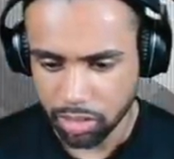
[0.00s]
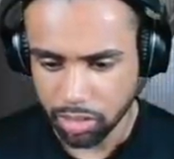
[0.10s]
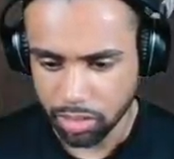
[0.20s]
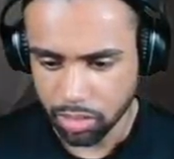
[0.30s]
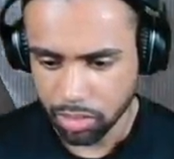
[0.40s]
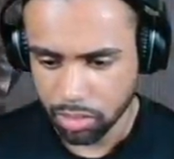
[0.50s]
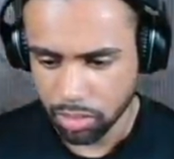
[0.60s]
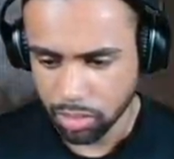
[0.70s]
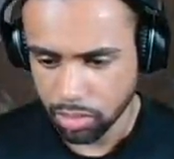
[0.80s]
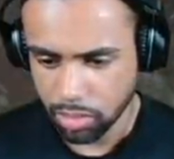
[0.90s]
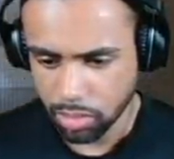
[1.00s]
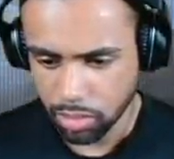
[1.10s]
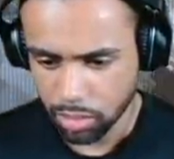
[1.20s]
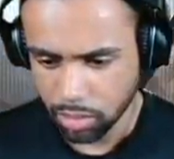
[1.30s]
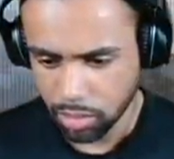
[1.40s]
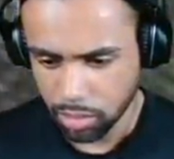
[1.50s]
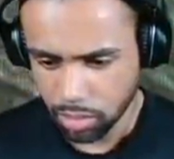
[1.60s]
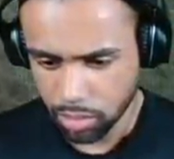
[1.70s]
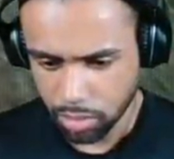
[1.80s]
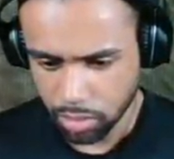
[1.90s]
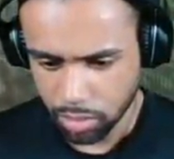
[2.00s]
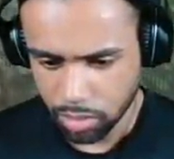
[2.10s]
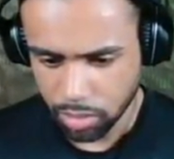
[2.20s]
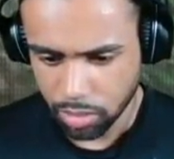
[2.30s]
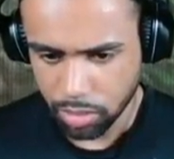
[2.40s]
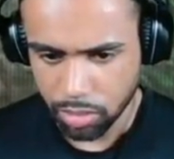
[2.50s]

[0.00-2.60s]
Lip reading: No one is speaking in this clip.